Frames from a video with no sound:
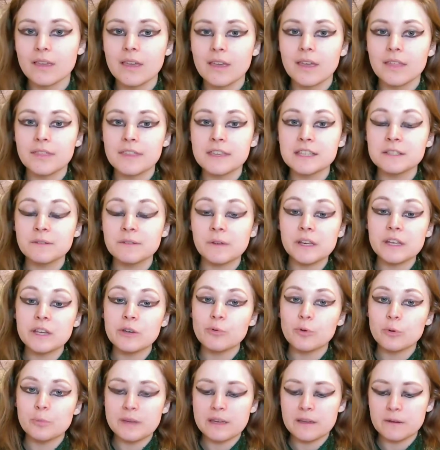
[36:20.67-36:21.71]
this video
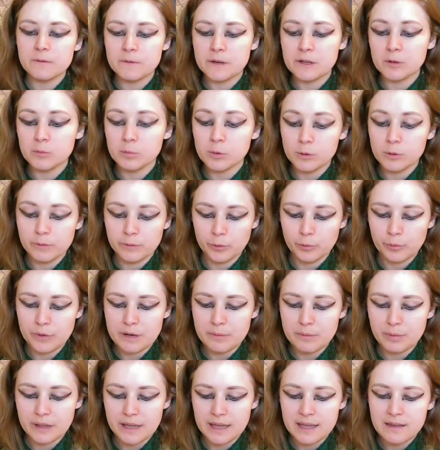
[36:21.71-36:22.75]
will be available for
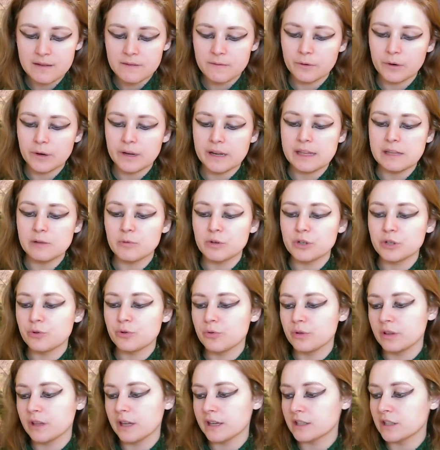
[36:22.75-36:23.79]
replay for anyone who
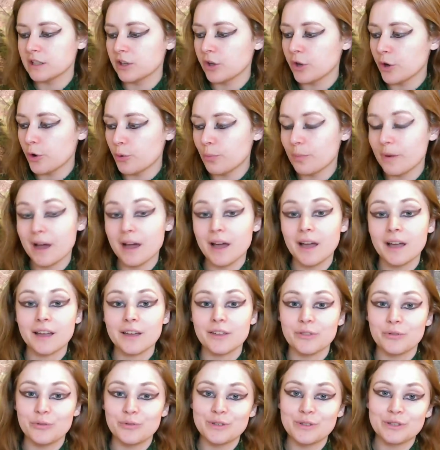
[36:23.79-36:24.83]
would like to go back
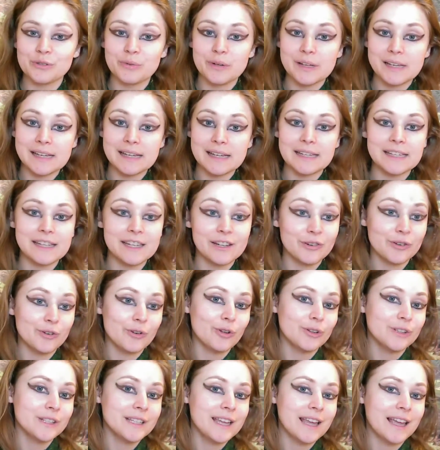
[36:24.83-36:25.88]
through this reading and hear it
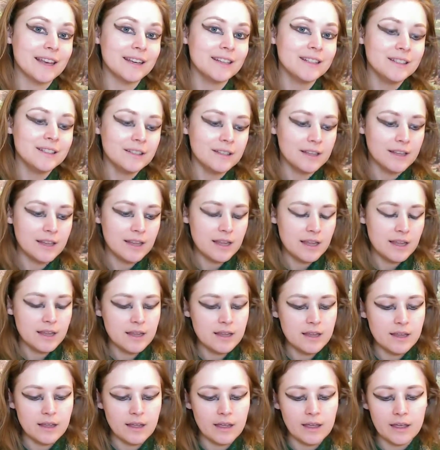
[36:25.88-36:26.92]
all again.
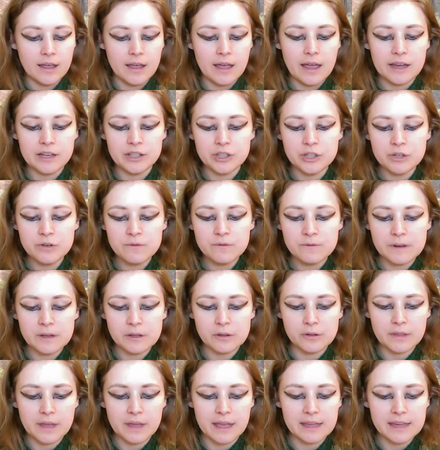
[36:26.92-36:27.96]
I do
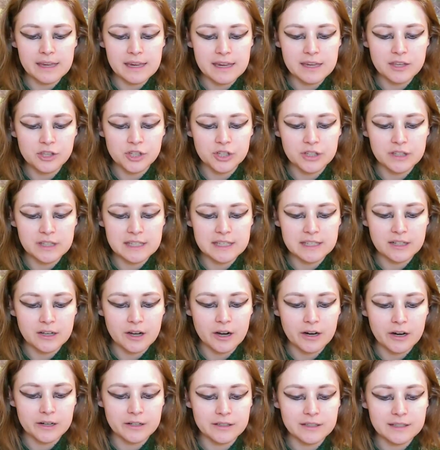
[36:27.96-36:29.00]
feel that each of these
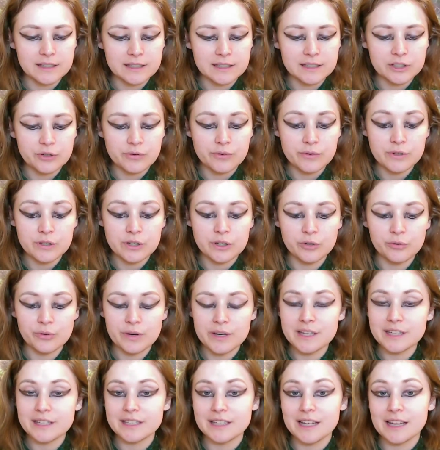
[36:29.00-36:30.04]
cards to a degree
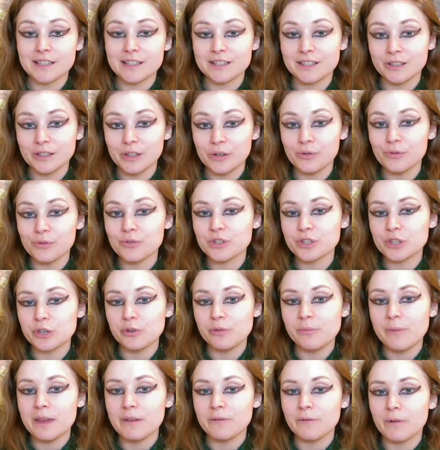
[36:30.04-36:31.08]
stands alone, so you
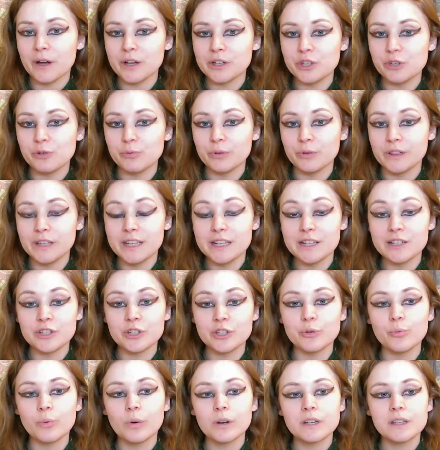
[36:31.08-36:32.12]
may find you related to
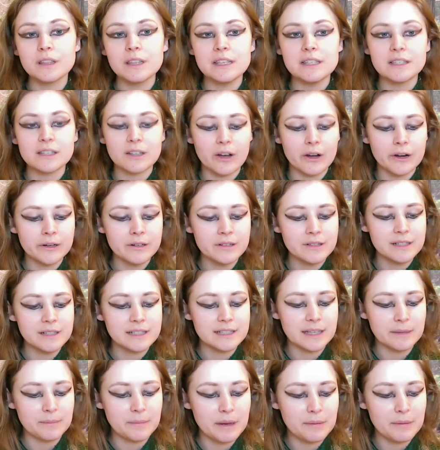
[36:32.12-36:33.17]
one of these cards
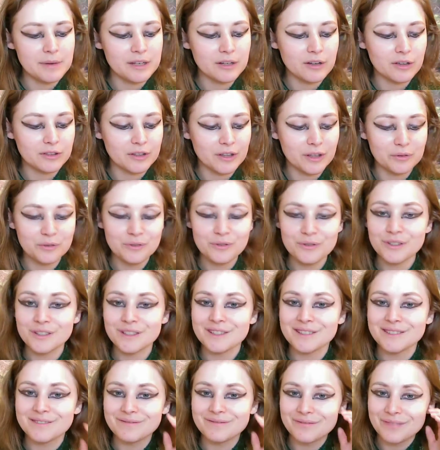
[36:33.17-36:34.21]
and maybe not others.
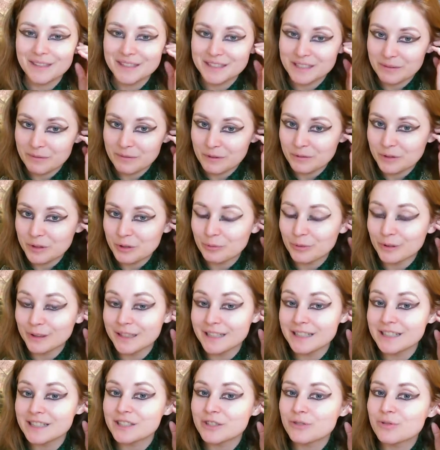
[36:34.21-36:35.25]
Some of you
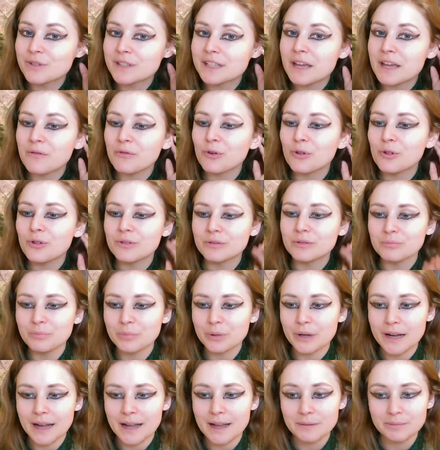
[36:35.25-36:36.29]
related to several and
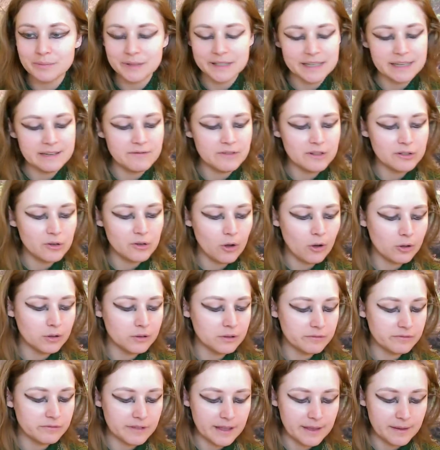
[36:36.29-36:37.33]
perhaps even all
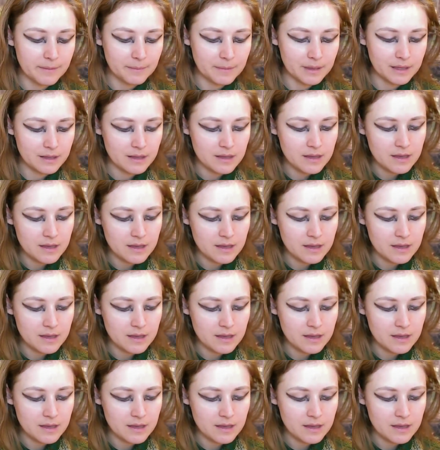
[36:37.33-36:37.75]
of them.